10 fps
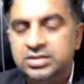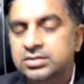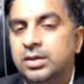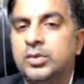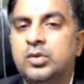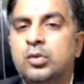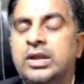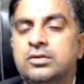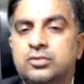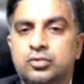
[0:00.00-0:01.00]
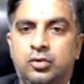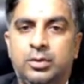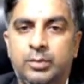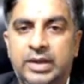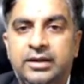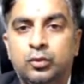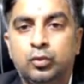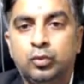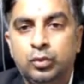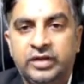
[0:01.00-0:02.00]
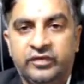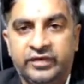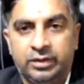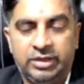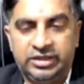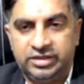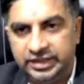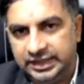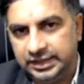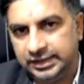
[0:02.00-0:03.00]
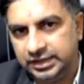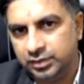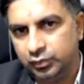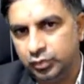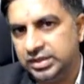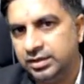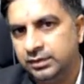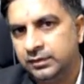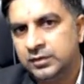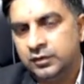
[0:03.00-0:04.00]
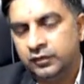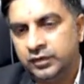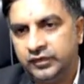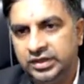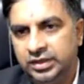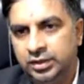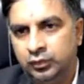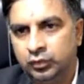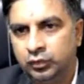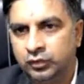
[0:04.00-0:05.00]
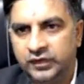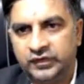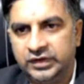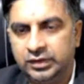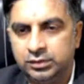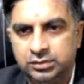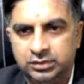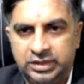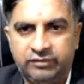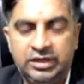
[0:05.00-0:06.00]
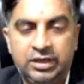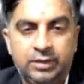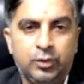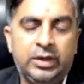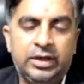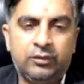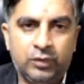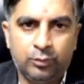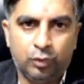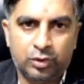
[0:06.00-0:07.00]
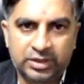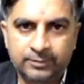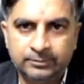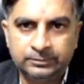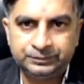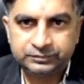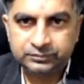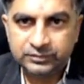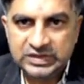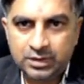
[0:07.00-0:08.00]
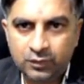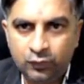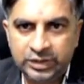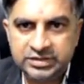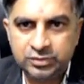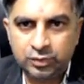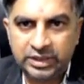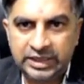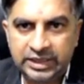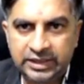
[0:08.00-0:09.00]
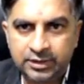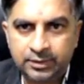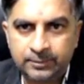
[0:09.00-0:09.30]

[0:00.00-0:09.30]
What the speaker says: sum you can solve by 2 different methods. Directly converting 15 into root 15 also, that will help you. And one more thing, what is your a here?